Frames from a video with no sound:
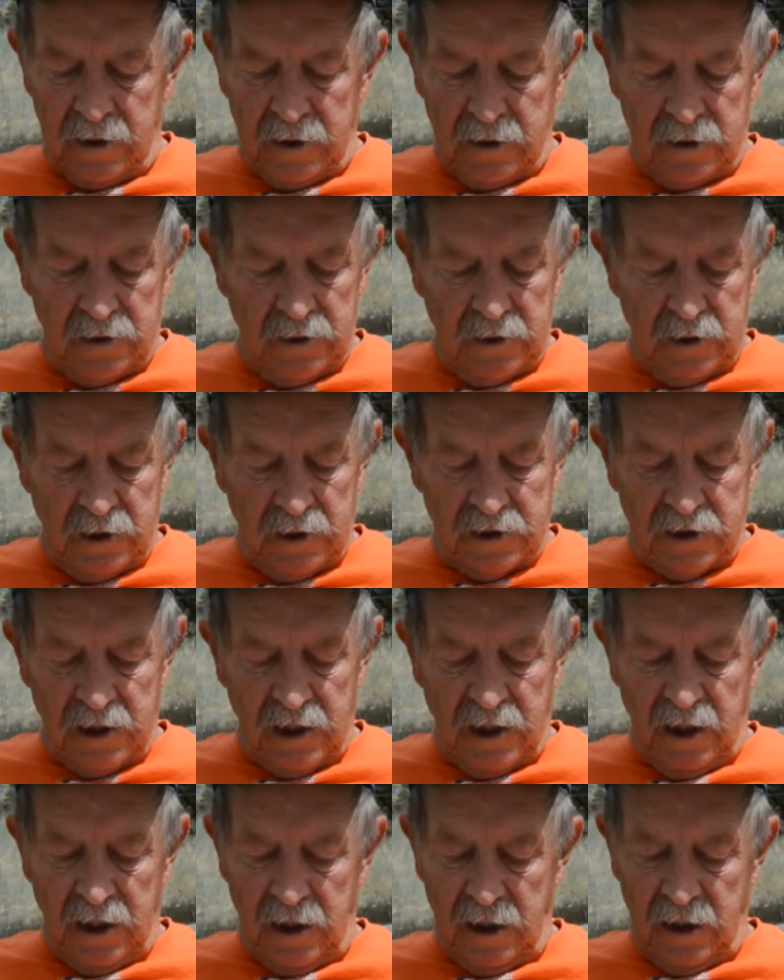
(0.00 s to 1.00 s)
Let's
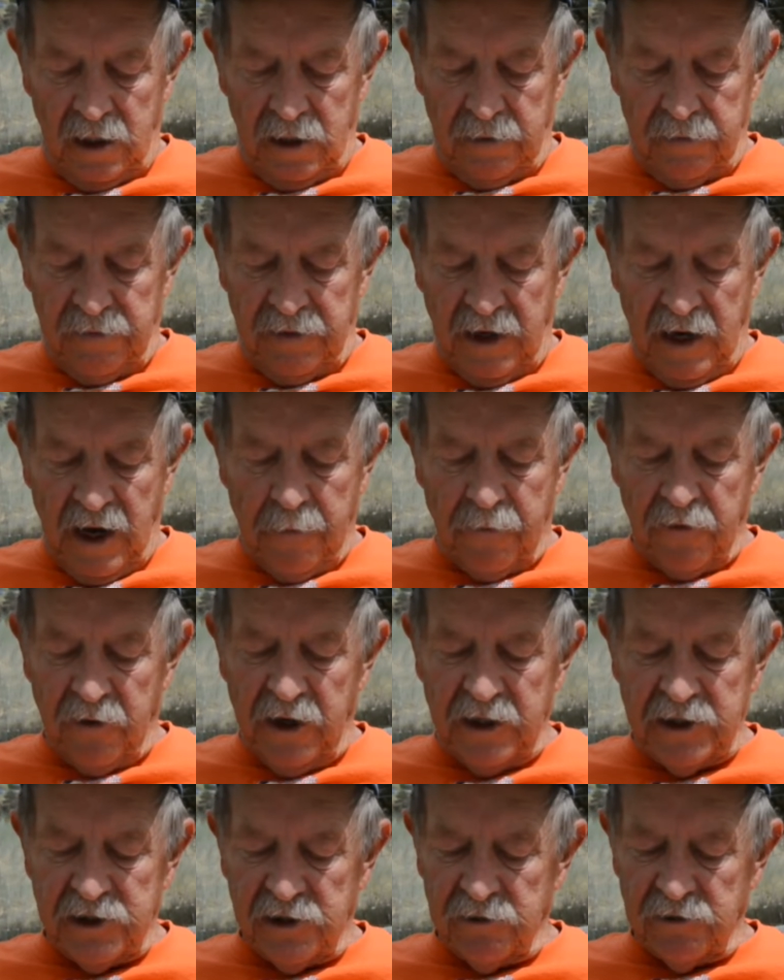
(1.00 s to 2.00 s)
see, the
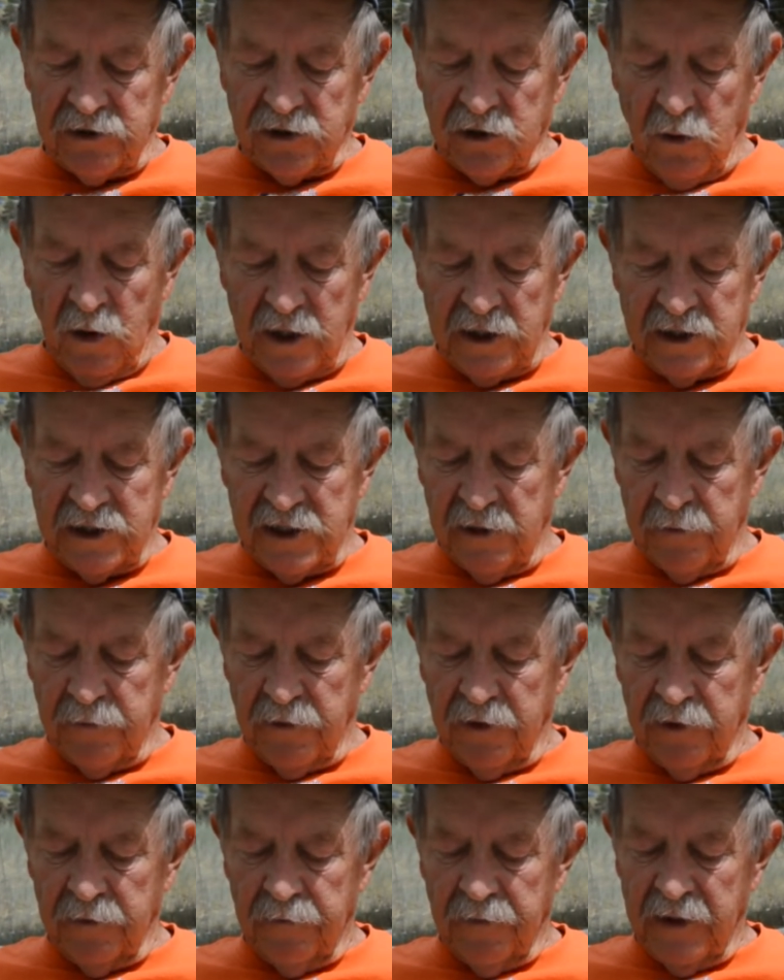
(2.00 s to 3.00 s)
operation was quite
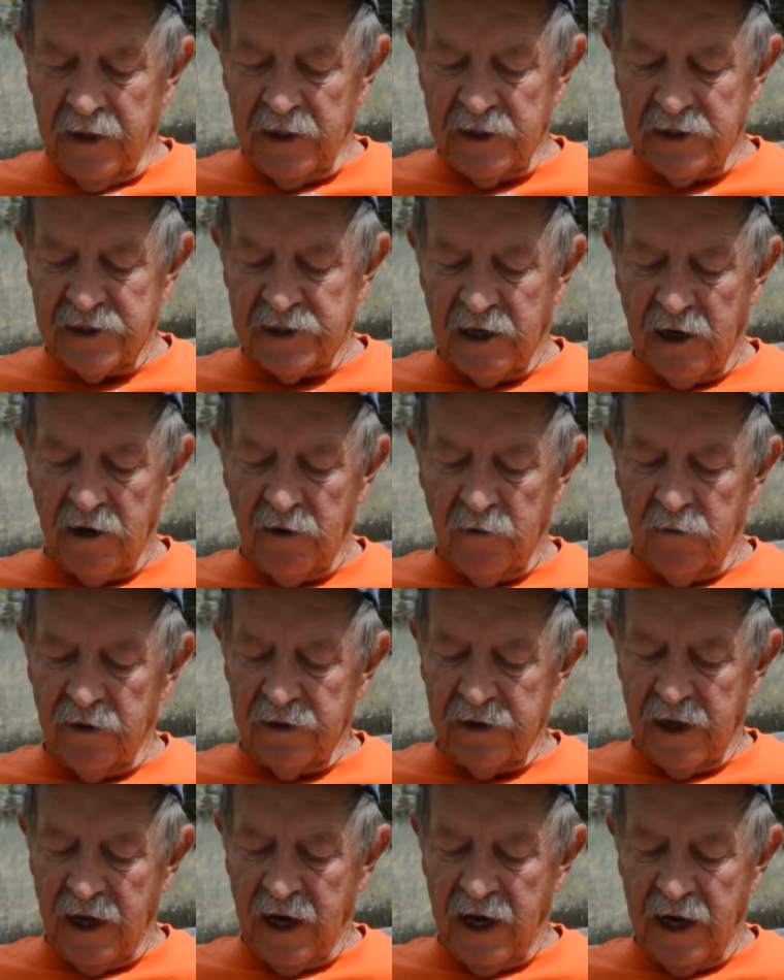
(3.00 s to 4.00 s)
simple. It started with the